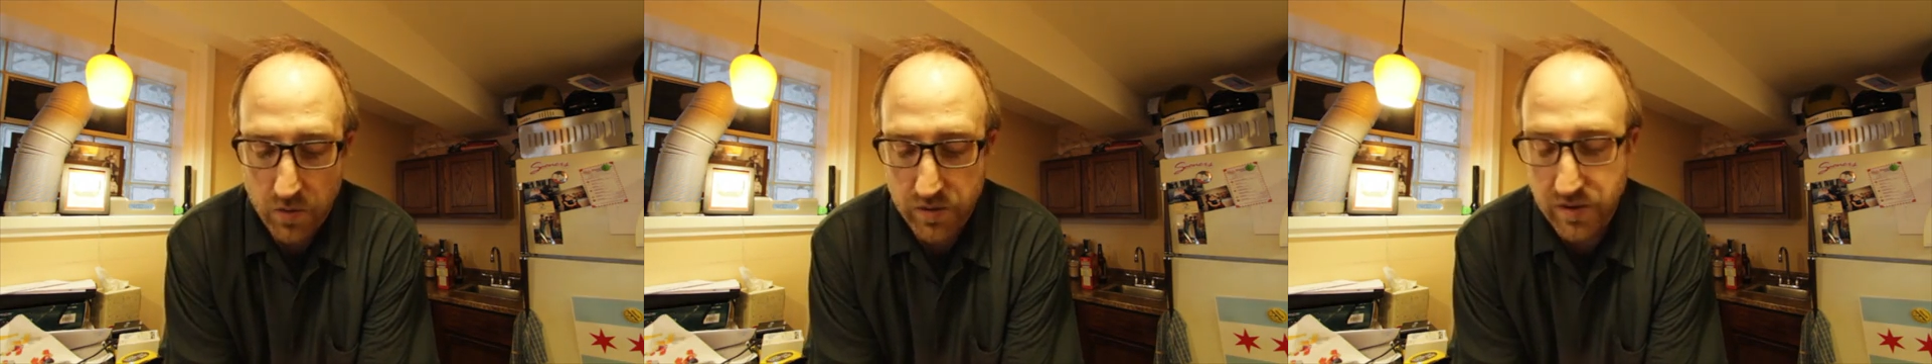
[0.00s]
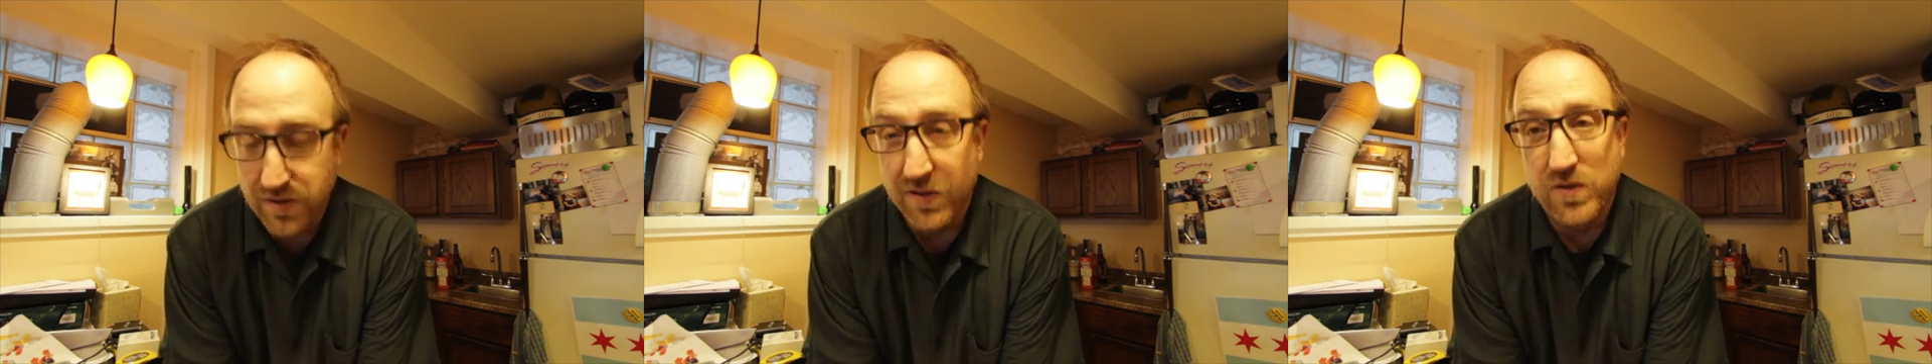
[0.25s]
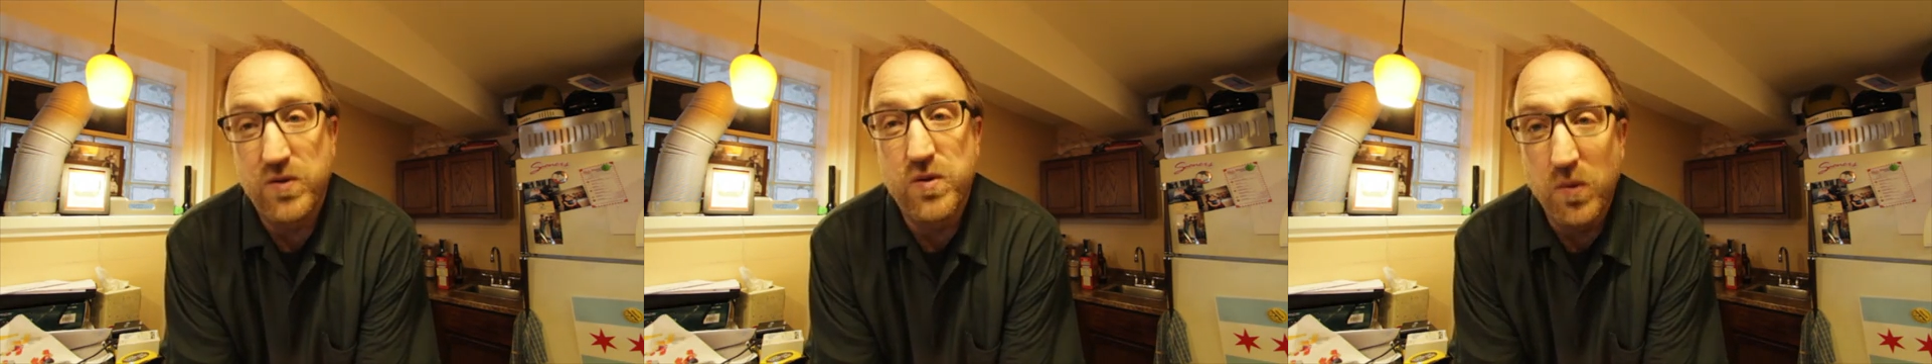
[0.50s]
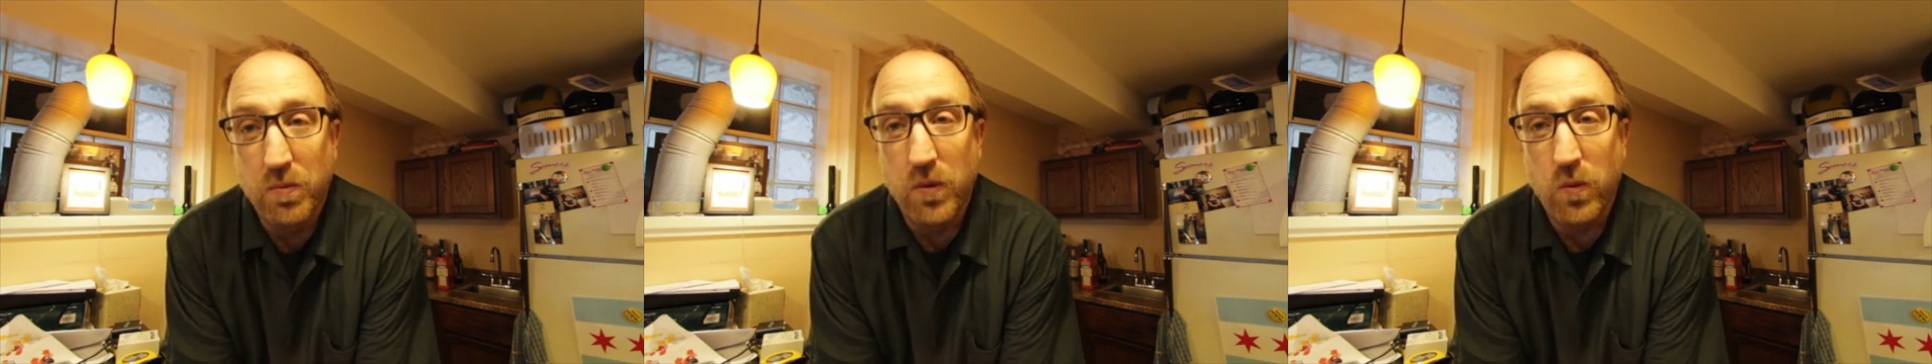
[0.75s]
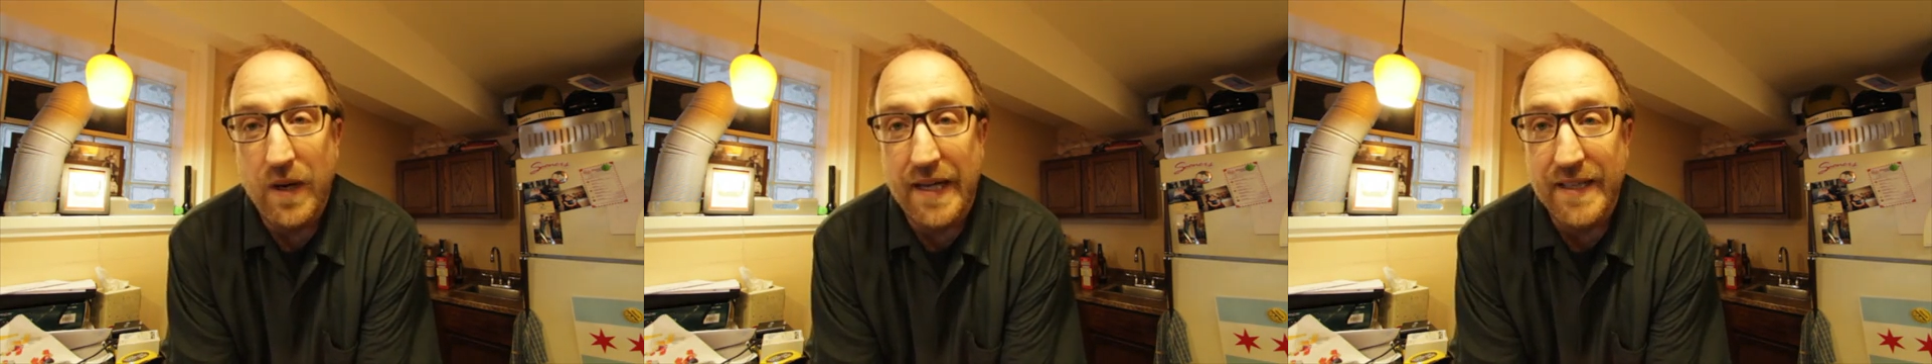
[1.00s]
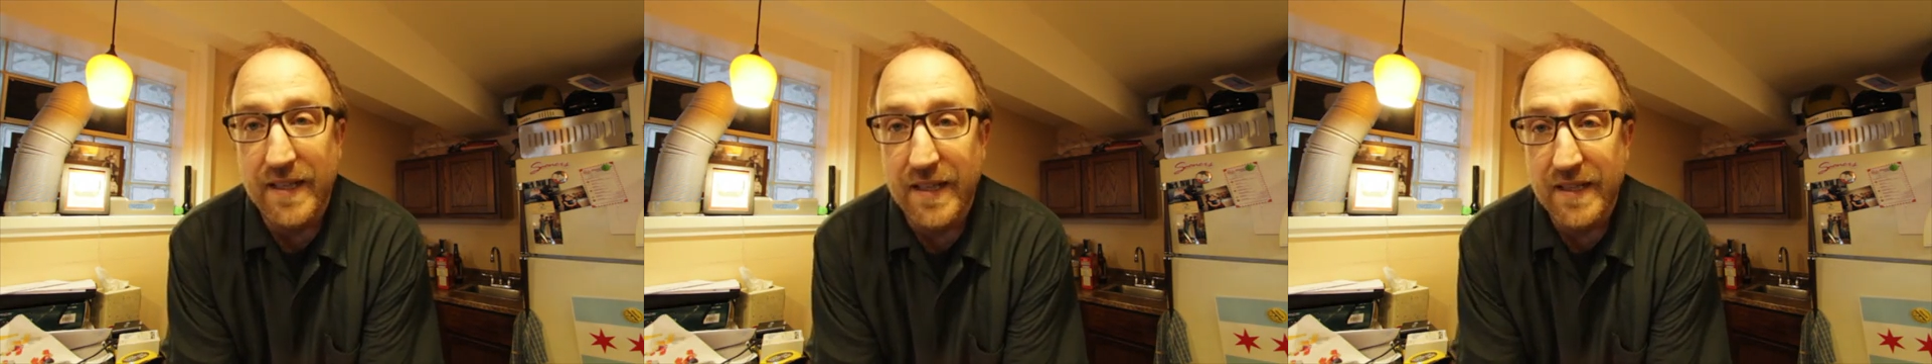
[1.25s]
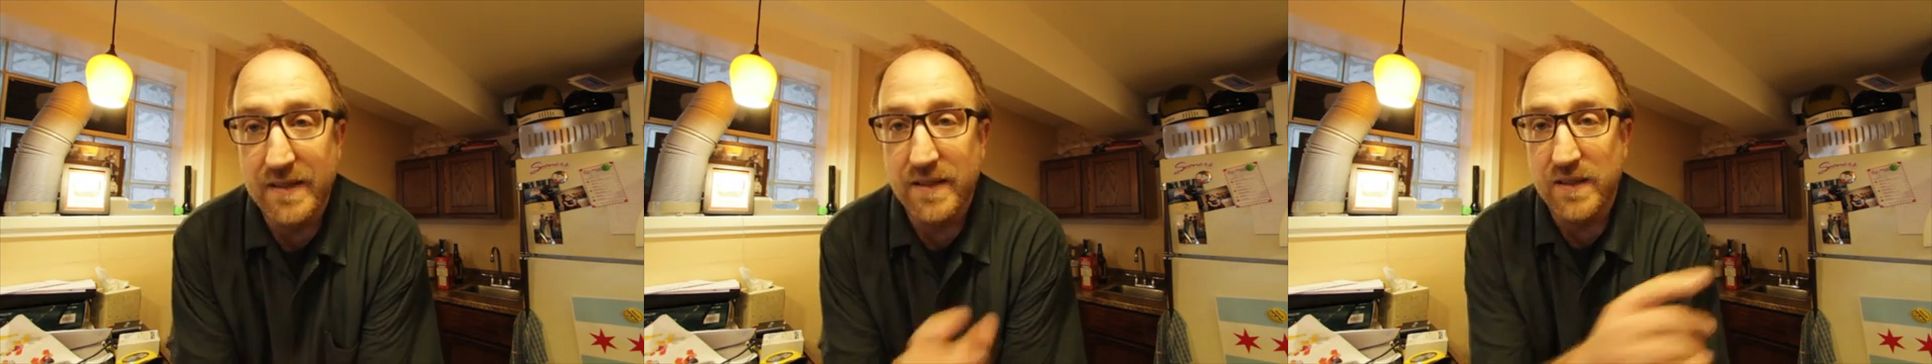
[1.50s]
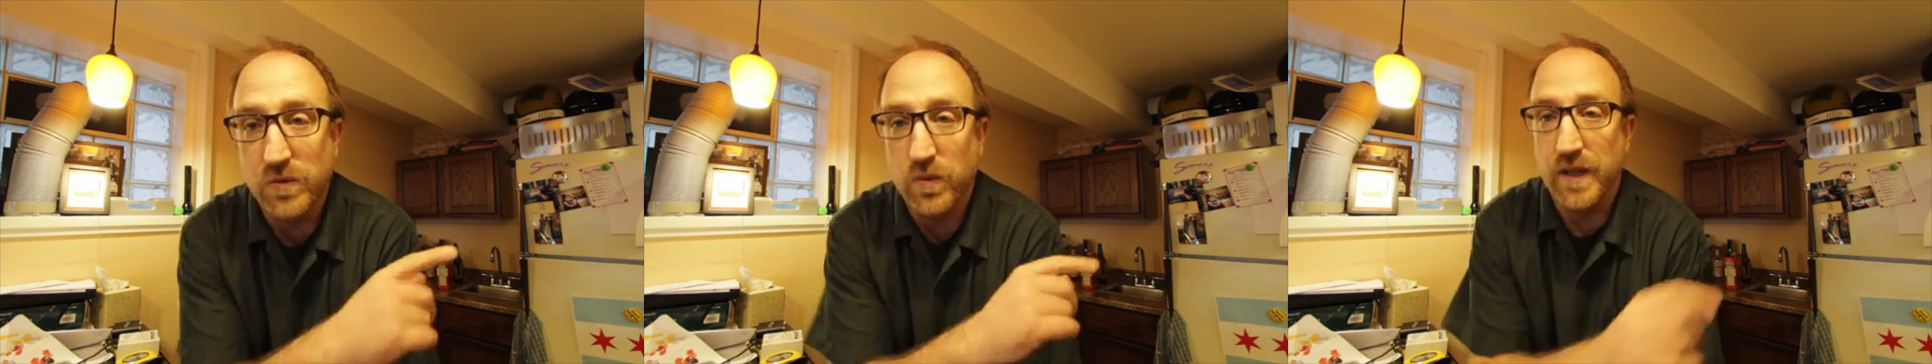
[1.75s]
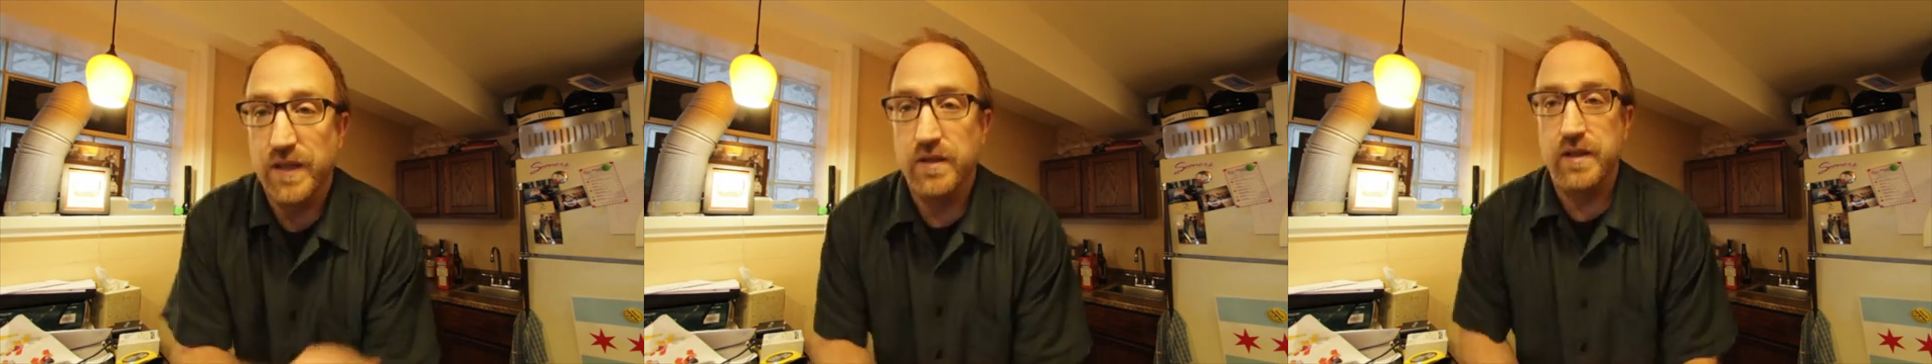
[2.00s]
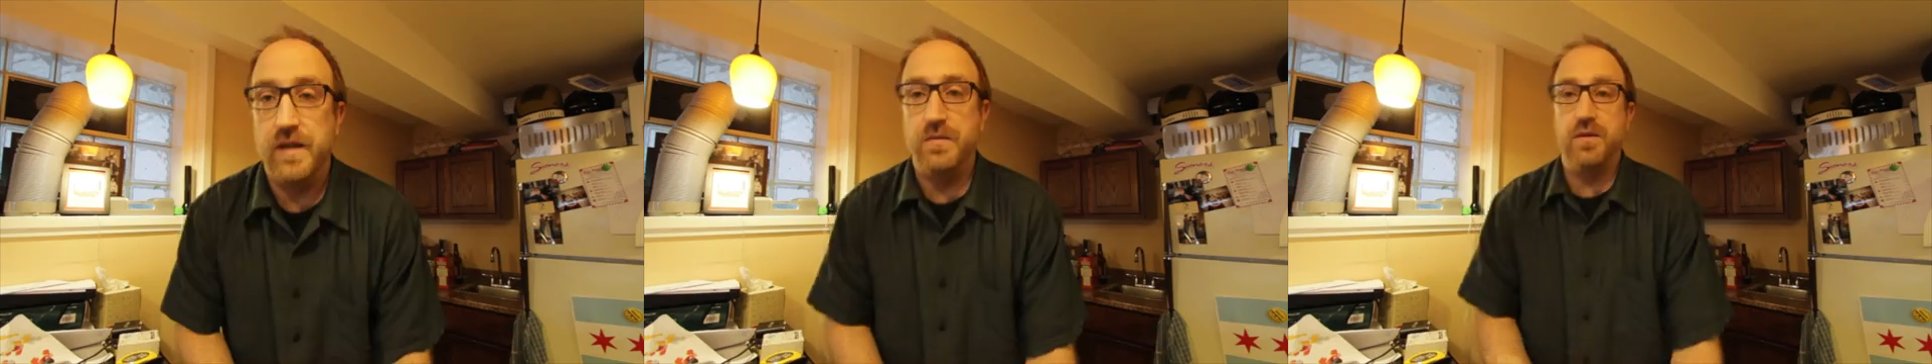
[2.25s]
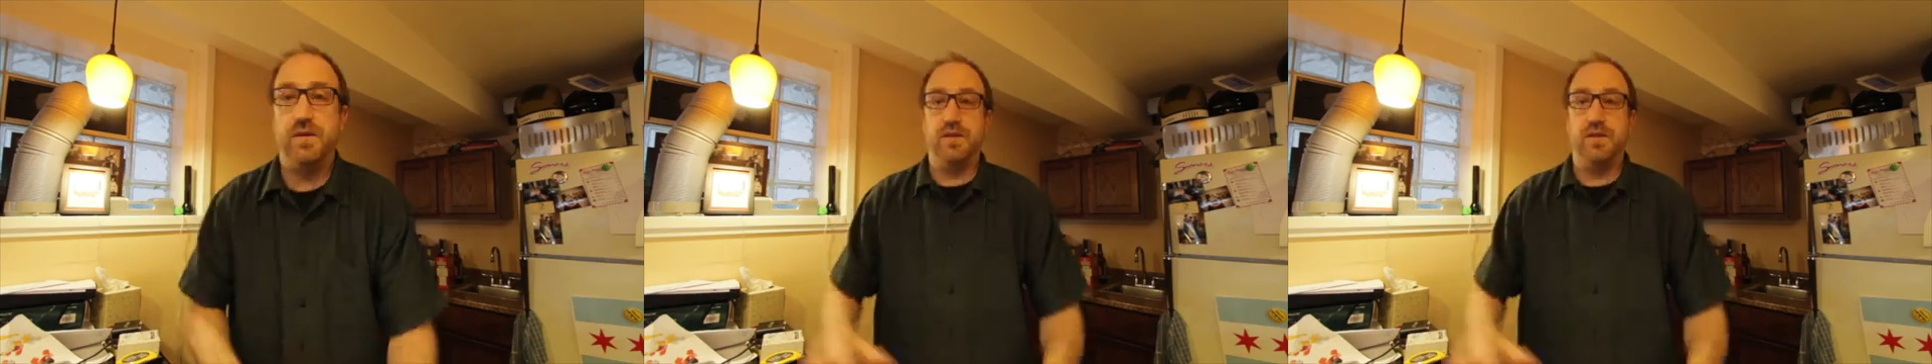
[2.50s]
which is a super wide lens. That's why you're able to